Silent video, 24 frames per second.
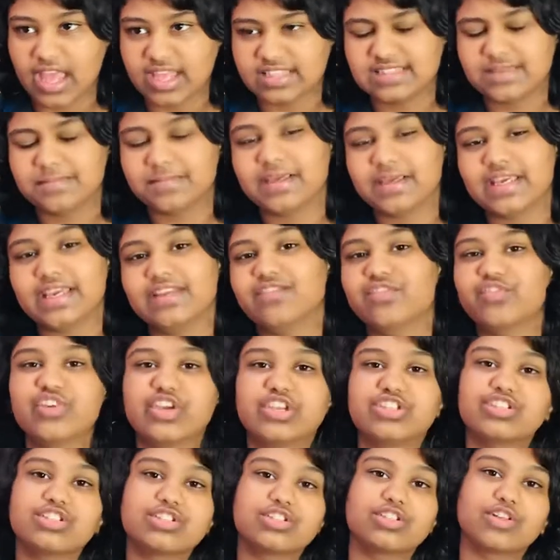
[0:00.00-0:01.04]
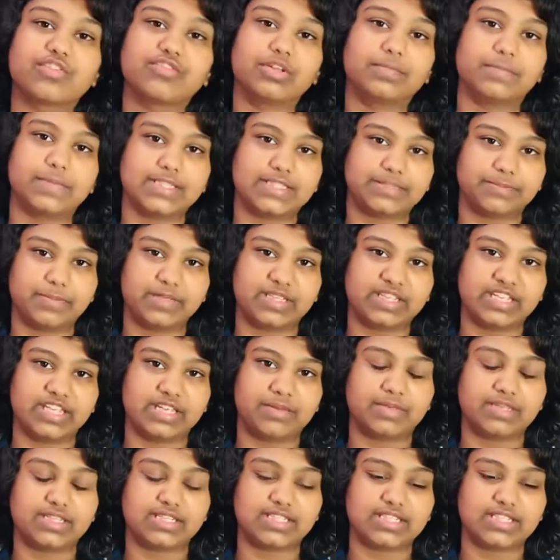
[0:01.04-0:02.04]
The main features of the Mesopotamian